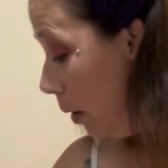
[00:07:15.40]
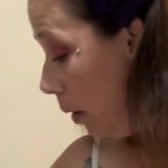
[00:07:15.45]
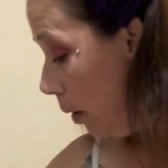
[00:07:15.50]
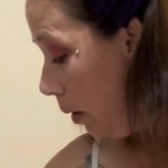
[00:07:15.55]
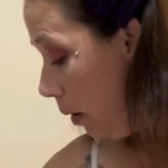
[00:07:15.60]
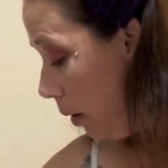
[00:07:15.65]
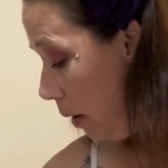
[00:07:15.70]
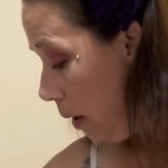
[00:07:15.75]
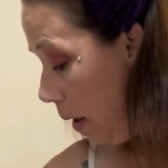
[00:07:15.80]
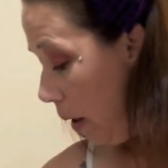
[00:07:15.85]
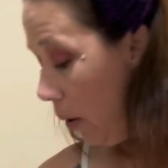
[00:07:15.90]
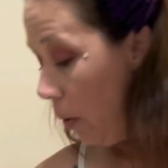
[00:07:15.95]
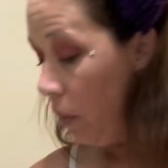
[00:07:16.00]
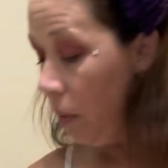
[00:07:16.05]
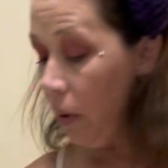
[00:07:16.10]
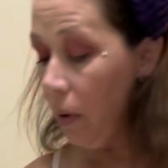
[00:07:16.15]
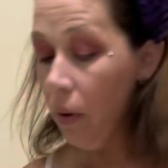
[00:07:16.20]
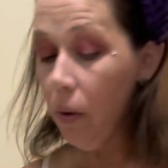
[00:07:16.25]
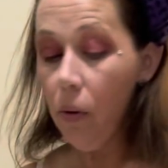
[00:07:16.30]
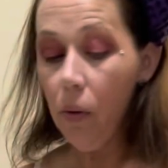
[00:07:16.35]
Now
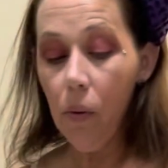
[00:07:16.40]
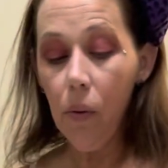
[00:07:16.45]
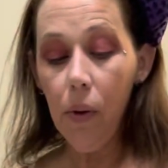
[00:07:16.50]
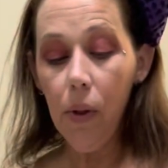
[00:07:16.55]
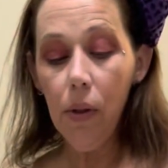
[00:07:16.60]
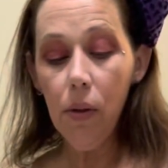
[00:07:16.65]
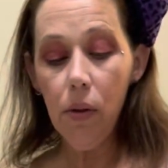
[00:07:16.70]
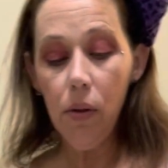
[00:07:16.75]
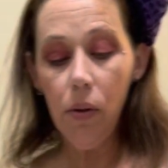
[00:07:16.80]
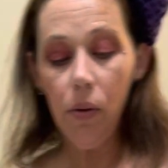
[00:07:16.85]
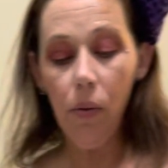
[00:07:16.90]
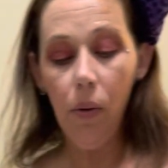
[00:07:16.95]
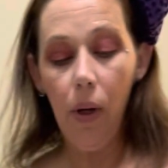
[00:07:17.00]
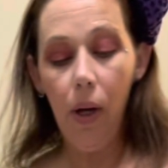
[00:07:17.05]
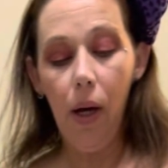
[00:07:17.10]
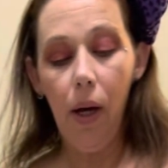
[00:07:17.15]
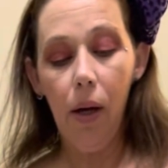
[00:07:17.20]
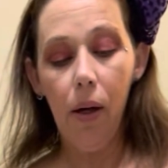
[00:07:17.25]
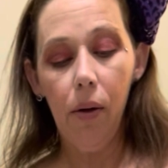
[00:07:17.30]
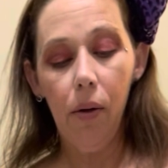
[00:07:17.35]
we are going to
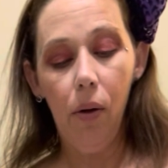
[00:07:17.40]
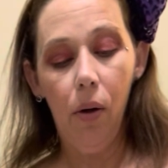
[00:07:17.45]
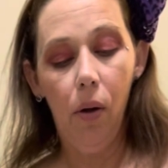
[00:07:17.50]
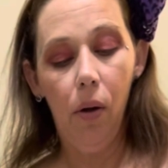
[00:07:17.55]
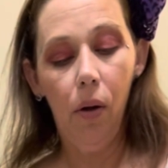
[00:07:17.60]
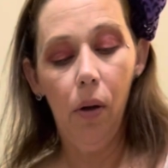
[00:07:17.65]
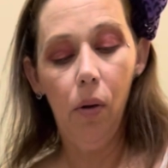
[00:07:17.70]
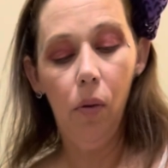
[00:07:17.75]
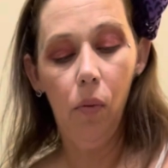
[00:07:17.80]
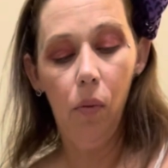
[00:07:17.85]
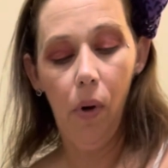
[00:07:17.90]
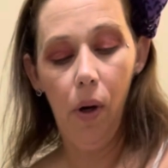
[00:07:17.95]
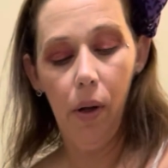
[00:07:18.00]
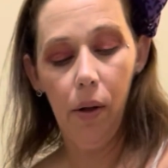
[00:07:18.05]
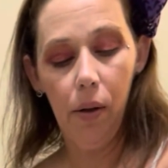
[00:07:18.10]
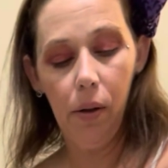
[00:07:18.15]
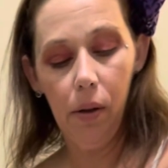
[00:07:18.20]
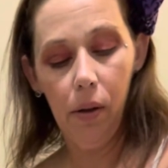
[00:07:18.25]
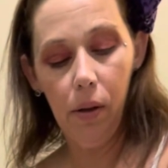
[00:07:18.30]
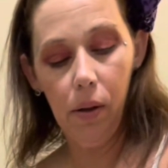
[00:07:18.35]
add our
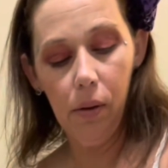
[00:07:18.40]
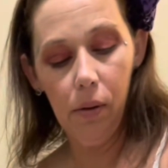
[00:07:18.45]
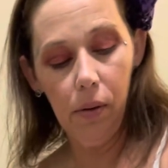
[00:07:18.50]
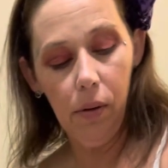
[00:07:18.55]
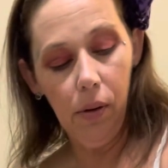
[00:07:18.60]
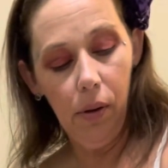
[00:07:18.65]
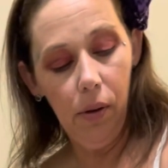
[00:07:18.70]
water.